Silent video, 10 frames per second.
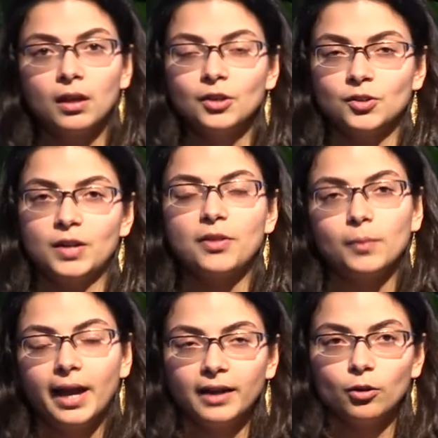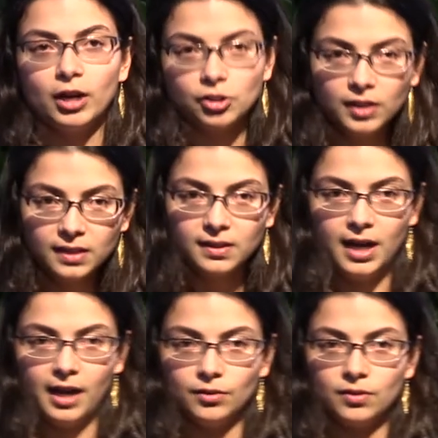So now that we had Crashlytics
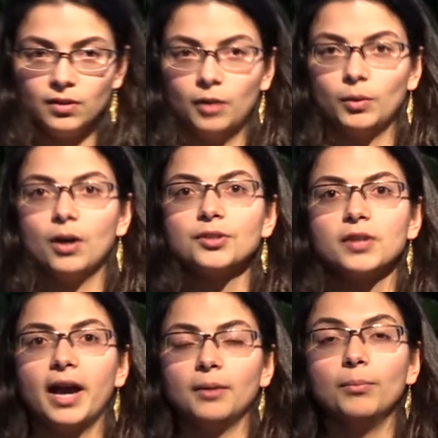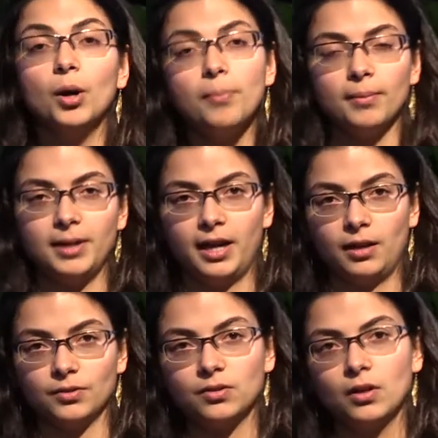in-house and we also had MoPub
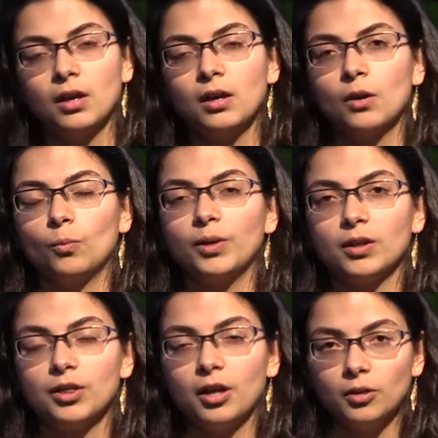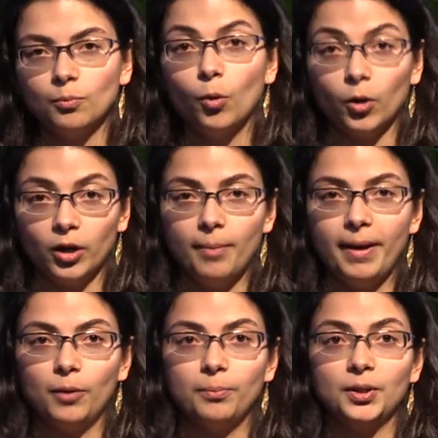in-house, we thought more
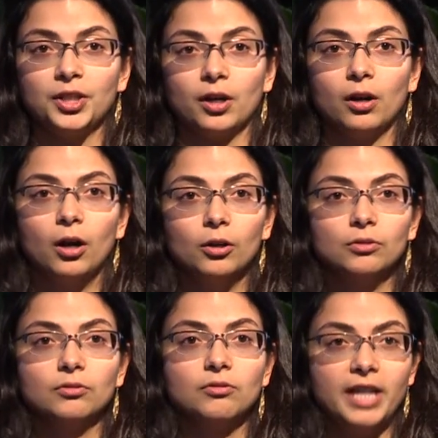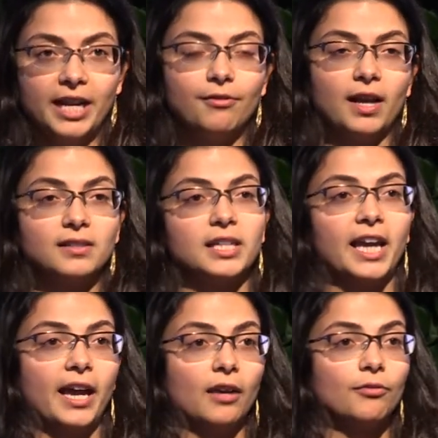about building our own native
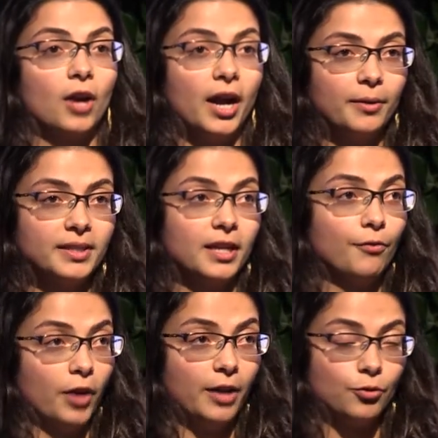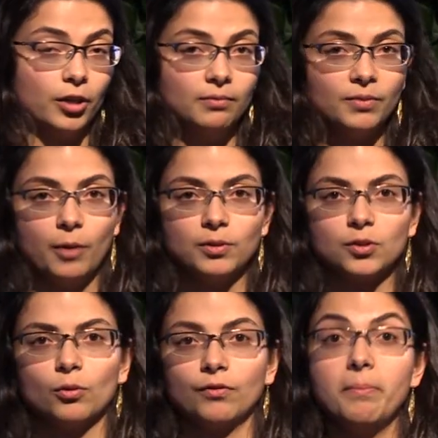SDK for iOS and for Android. That was
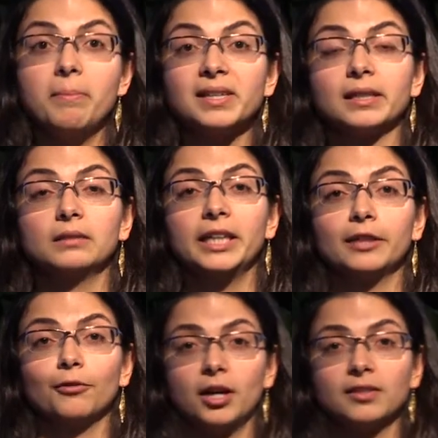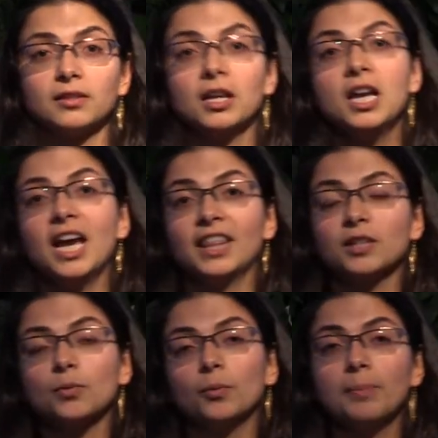sort of the missing link for us. And
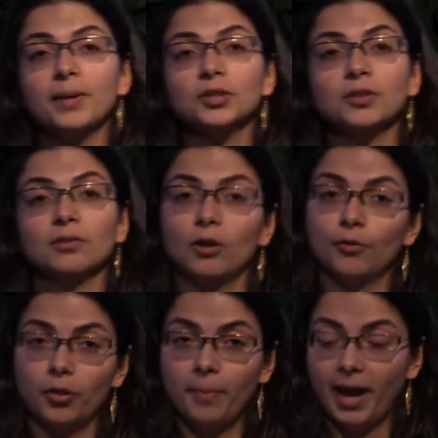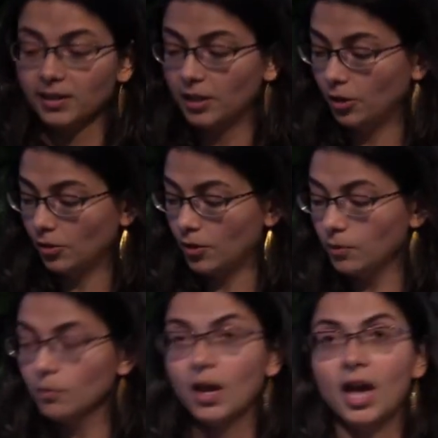that's what we built over the past year or
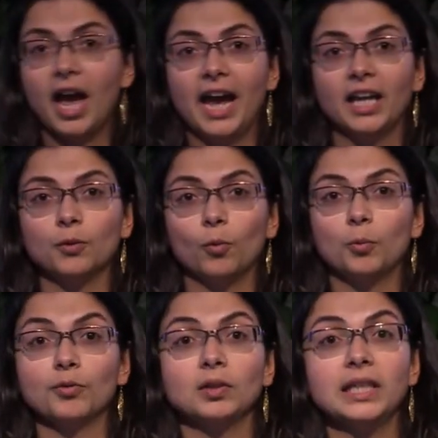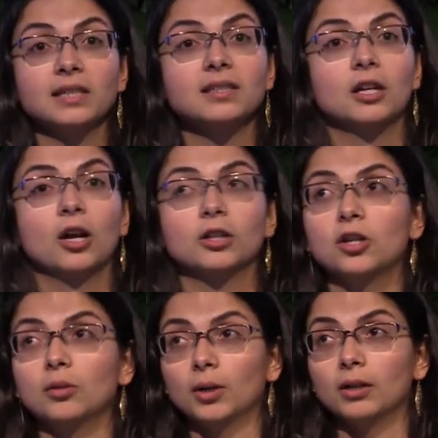so, and what we released in
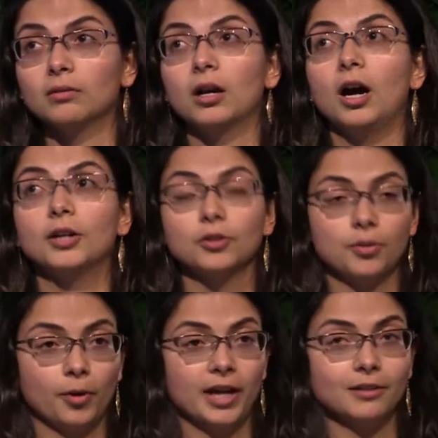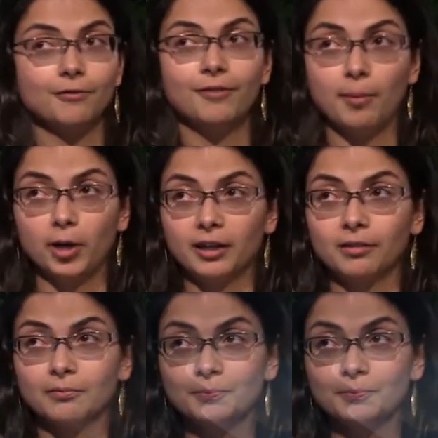October under the brand Fabric.